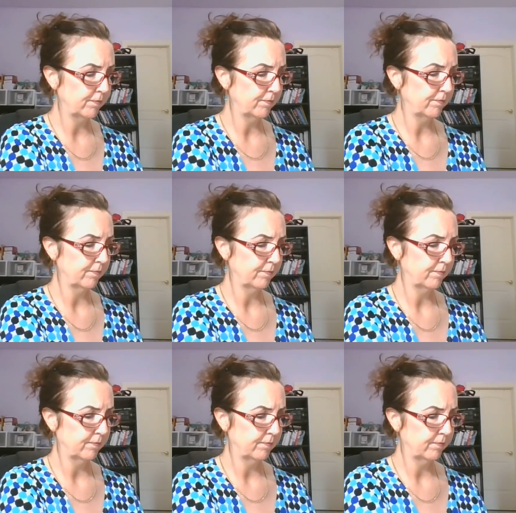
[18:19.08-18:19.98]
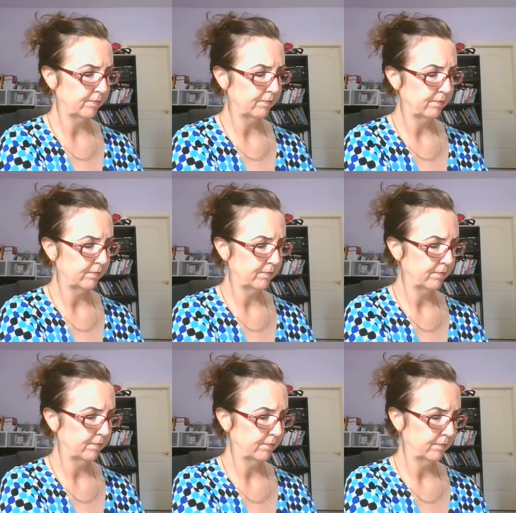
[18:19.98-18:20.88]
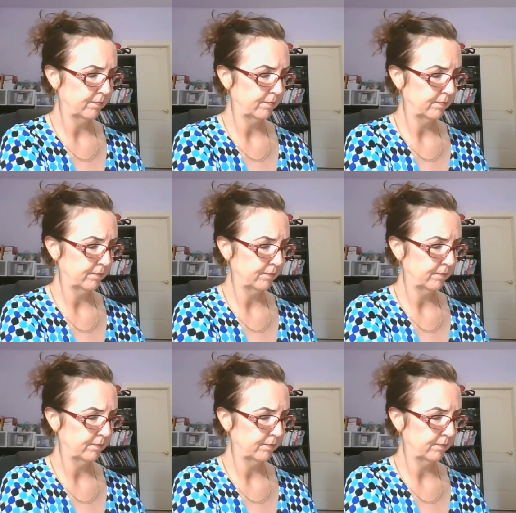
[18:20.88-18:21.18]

Nothing is said.